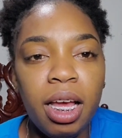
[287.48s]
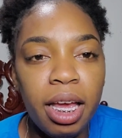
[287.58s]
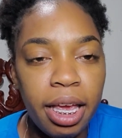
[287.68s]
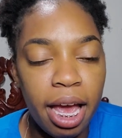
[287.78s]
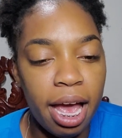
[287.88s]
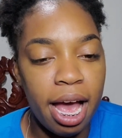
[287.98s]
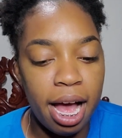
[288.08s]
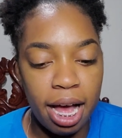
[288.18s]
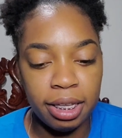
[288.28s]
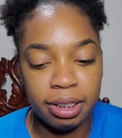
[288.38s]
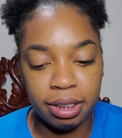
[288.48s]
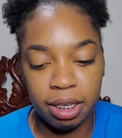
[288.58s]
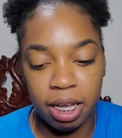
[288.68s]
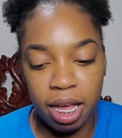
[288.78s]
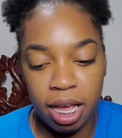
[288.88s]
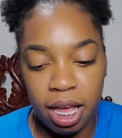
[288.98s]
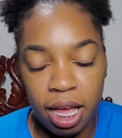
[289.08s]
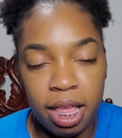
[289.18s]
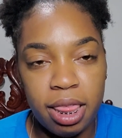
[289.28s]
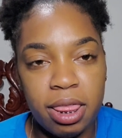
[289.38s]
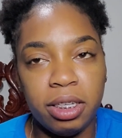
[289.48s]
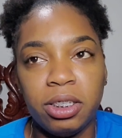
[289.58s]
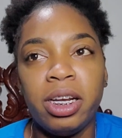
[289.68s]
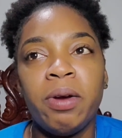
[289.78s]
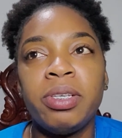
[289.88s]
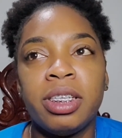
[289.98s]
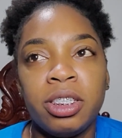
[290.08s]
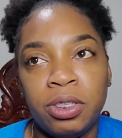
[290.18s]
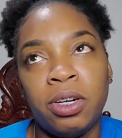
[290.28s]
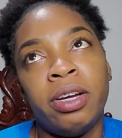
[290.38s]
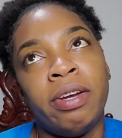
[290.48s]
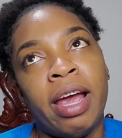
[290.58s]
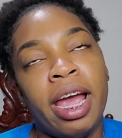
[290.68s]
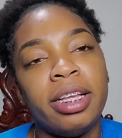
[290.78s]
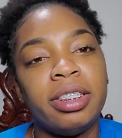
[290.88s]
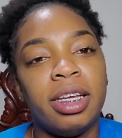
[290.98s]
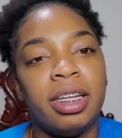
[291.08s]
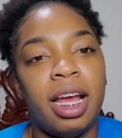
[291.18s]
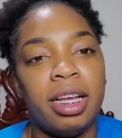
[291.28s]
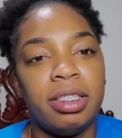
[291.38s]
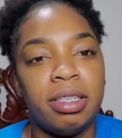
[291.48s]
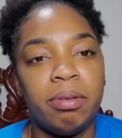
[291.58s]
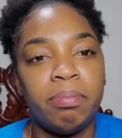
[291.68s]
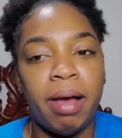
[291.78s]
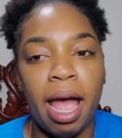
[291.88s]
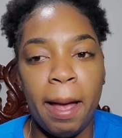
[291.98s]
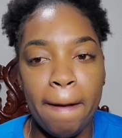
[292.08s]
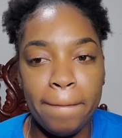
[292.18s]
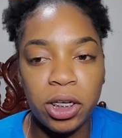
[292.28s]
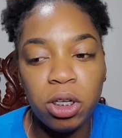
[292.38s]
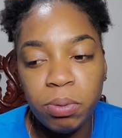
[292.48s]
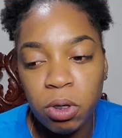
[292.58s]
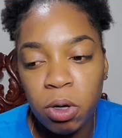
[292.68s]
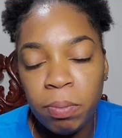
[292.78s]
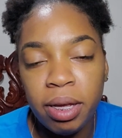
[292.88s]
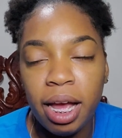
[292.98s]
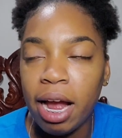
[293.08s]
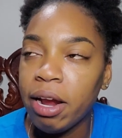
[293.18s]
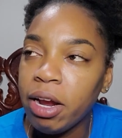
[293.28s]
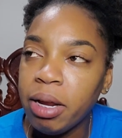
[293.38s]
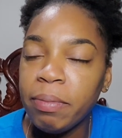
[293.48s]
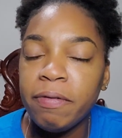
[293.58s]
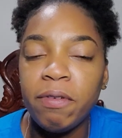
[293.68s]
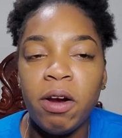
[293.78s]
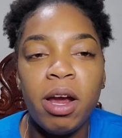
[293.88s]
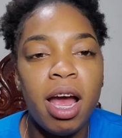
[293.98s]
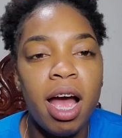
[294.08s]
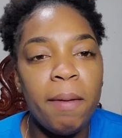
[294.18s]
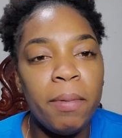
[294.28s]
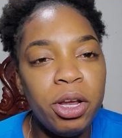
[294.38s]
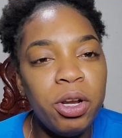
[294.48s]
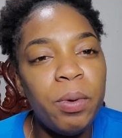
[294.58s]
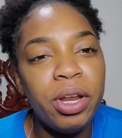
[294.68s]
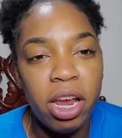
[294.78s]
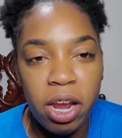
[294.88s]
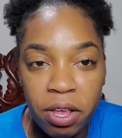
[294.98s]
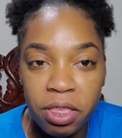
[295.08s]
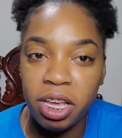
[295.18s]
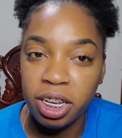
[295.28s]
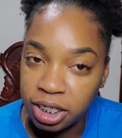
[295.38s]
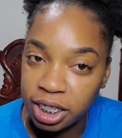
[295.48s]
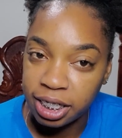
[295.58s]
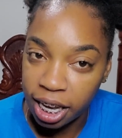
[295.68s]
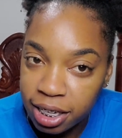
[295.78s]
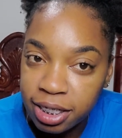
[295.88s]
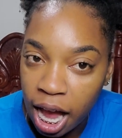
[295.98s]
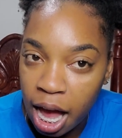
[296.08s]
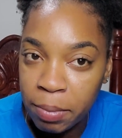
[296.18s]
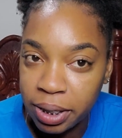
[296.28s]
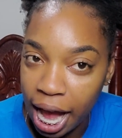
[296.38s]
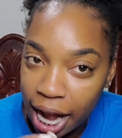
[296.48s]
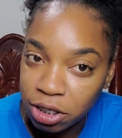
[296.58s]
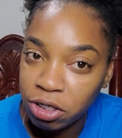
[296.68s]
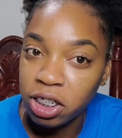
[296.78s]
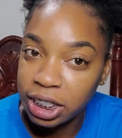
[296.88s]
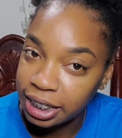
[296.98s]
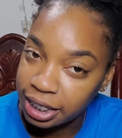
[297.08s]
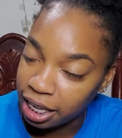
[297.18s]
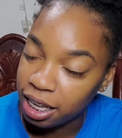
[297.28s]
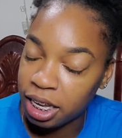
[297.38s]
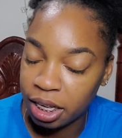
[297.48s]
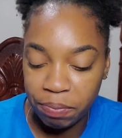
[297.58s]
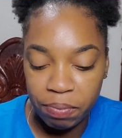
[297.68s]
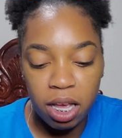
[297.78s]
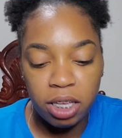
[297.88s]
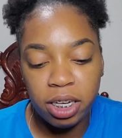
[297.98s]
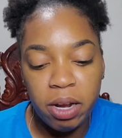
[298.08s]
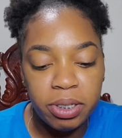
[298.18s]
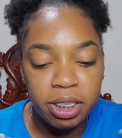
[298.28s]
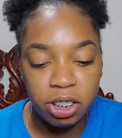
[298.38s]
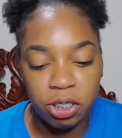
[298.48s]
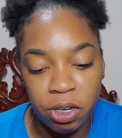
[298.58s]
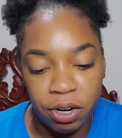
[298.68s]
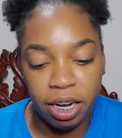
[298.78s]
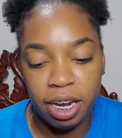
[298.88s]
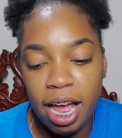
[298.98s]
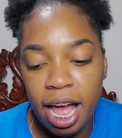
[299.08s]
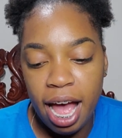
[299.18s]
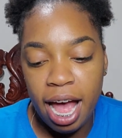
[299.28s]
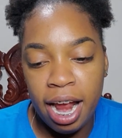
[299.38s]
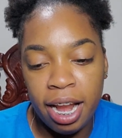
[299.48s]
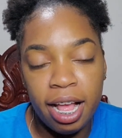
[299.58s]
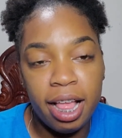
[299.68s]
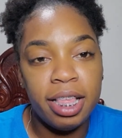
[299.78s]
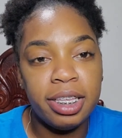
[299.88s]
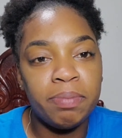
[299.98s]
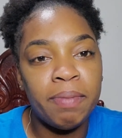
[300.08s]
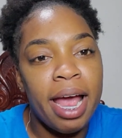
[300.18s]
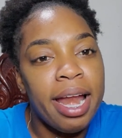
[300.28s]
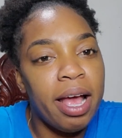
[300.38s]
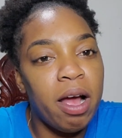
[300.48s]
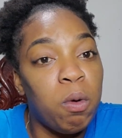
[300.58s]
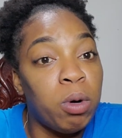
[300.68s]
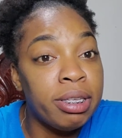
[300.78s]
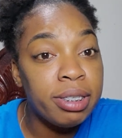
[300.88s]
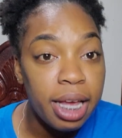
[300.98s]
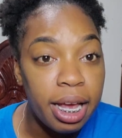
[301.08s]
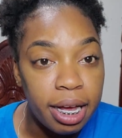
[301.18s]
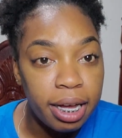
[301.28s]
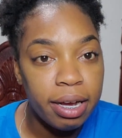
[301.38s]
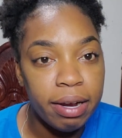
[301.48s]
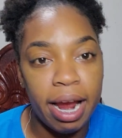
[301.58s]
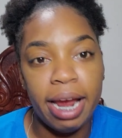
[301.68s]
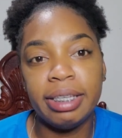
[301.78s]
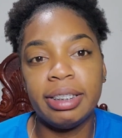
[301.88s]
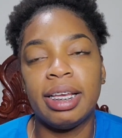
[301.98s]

yeah, and so there was this story, right, that my bishop told me. I heard it before, but when you hear things a second time, it actually sink. So there was this story, and this man was sick, right?